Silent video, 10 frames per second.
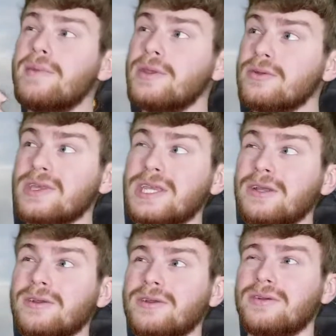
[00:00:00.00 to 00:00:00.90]
you're the
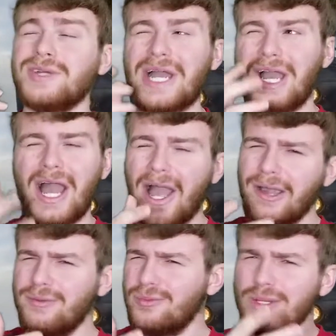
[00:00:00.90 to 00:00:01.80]
killer. I
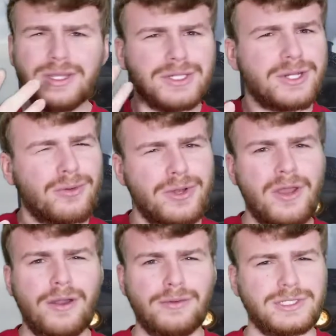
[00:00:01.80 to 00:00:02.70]
really don't
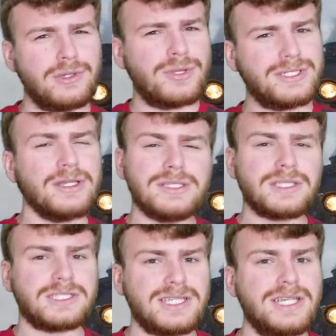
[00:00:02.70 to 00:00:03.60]
know, and so it does
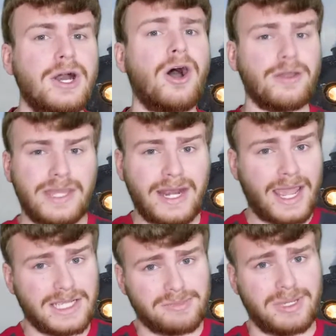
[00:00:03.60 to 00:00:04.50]
succeed on that
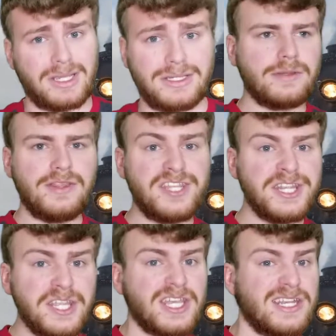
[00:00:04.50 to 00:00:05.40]
aspect. Then
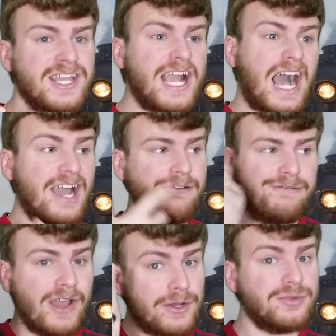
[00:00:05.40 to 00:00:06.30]
the ending, I
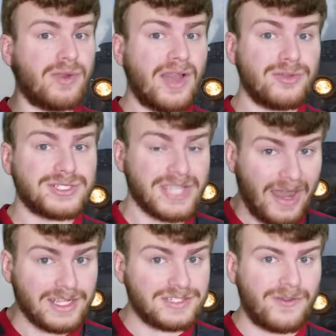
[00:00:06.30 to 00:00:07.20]
found rather
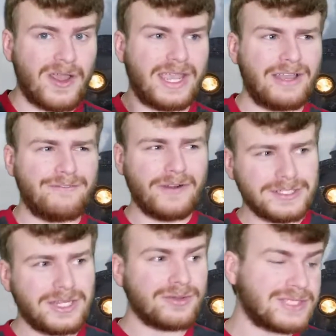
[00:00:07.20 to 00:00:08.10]
satisfying. At
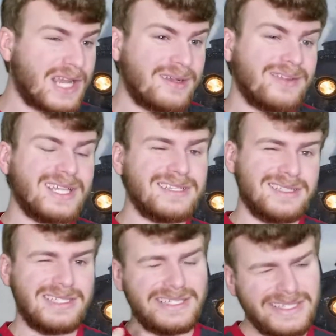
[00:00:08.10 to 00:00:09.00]
first I was kind of like,
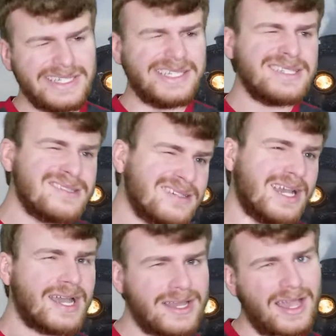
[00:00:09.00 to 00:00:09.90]
eh,
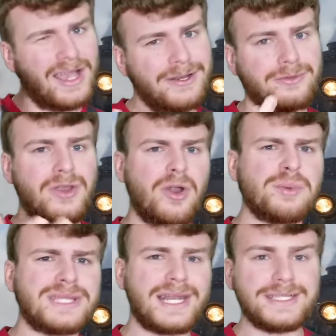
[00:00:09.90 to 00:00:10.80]
I don't know,
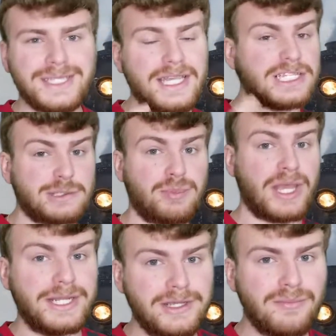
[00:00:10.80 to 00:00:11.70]
but then as they
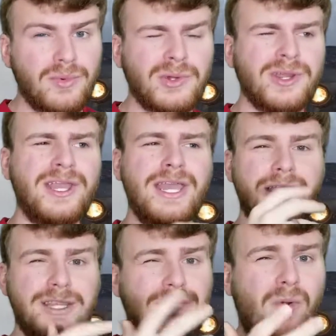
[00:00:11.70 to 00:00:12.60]
explained it more,
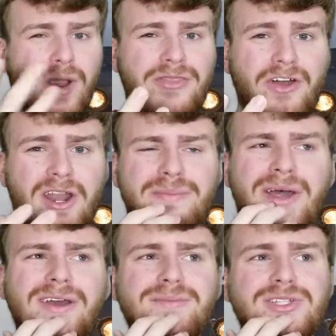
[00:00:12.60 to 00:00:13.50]
and the more I thought
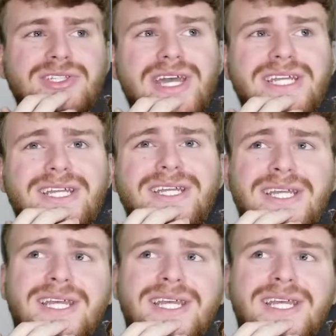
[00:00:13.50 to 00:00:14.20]
about it, I'm just like,